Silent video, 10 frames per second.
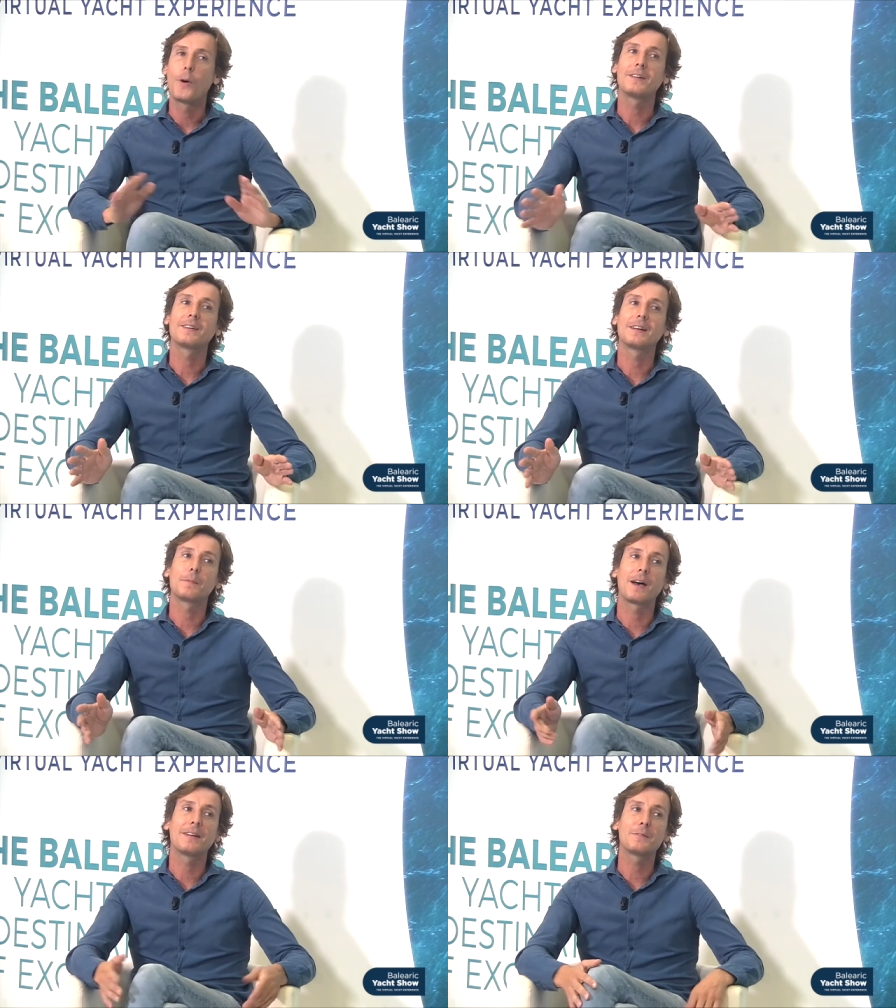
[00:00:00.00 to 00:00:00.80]
is Atlas,
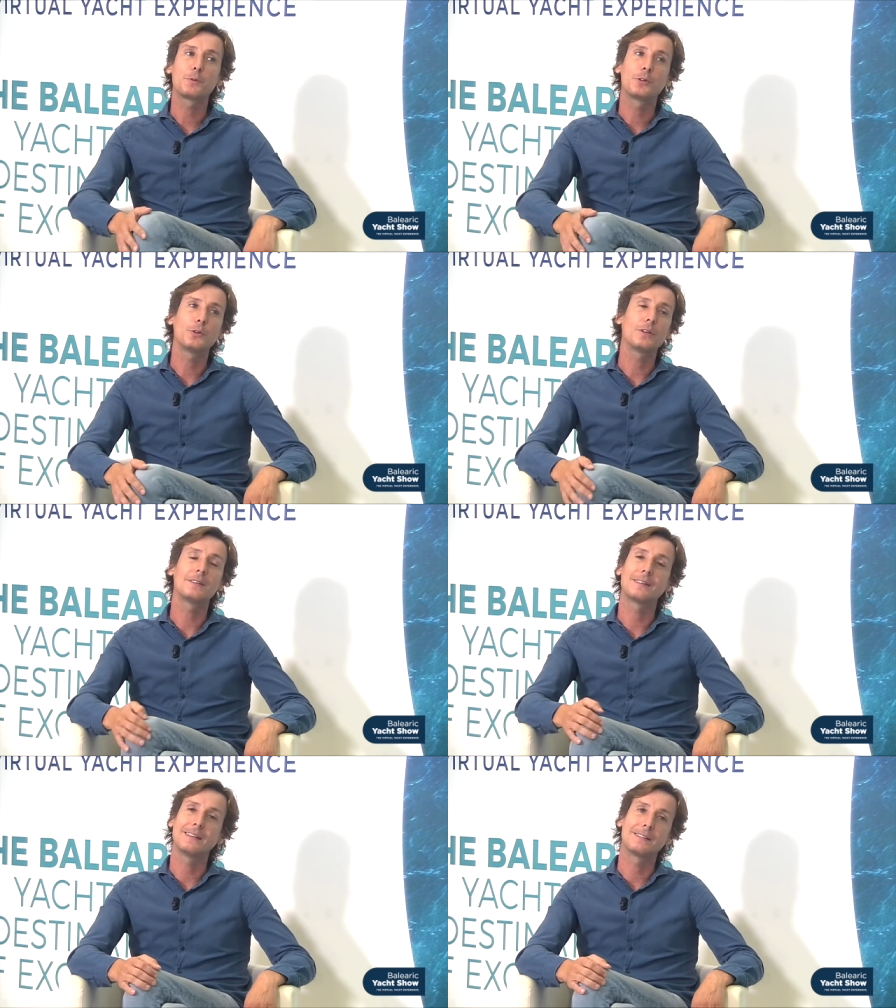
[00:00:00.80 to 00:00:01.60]
Atlas Posidonia?
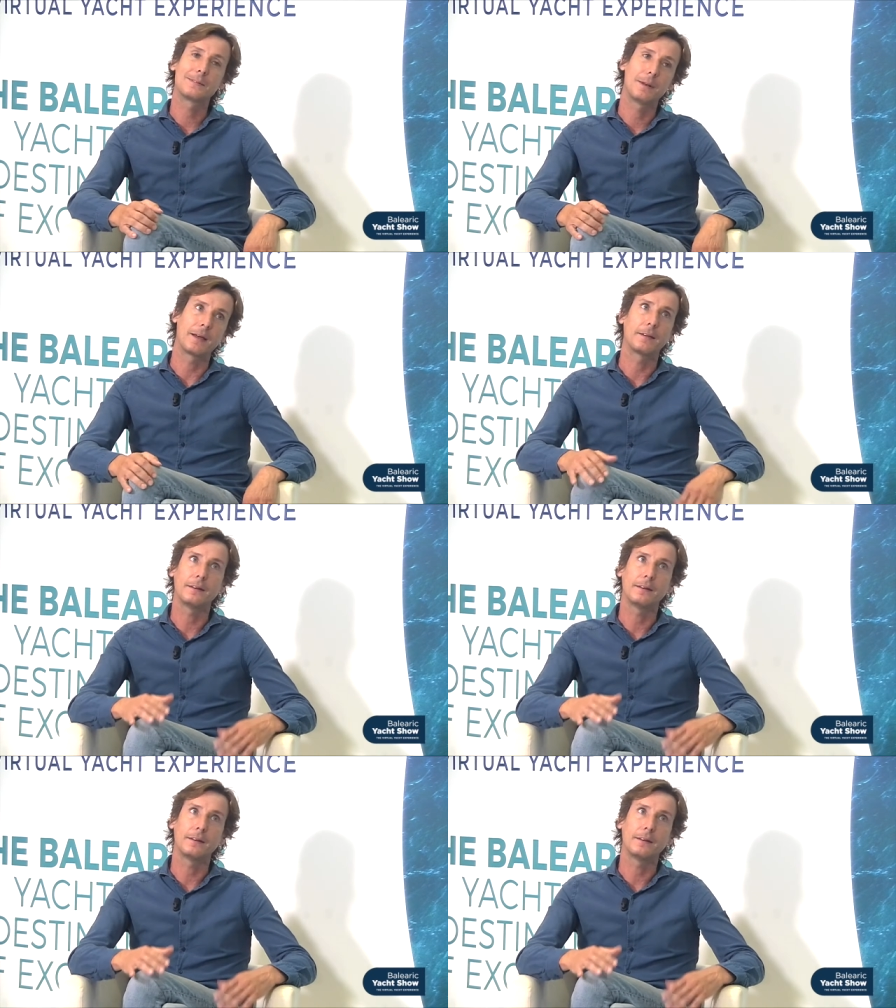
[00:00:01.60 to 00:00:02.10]
Is, is like